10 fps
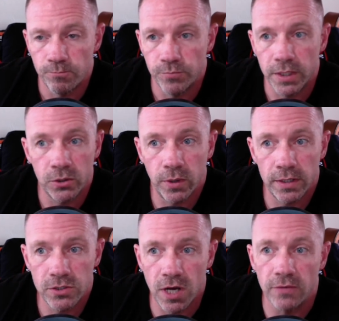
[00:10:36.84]
in
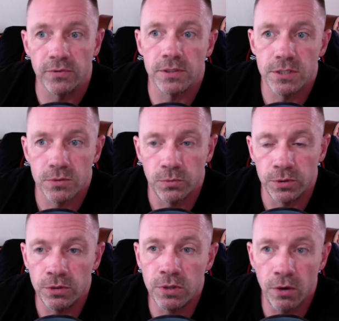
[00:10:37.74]
Grant's office, when
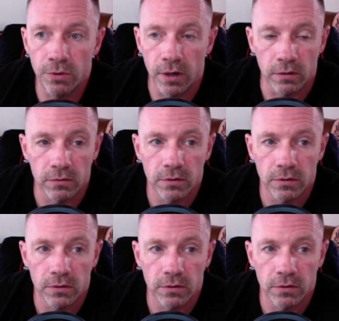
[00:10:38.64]
you go there,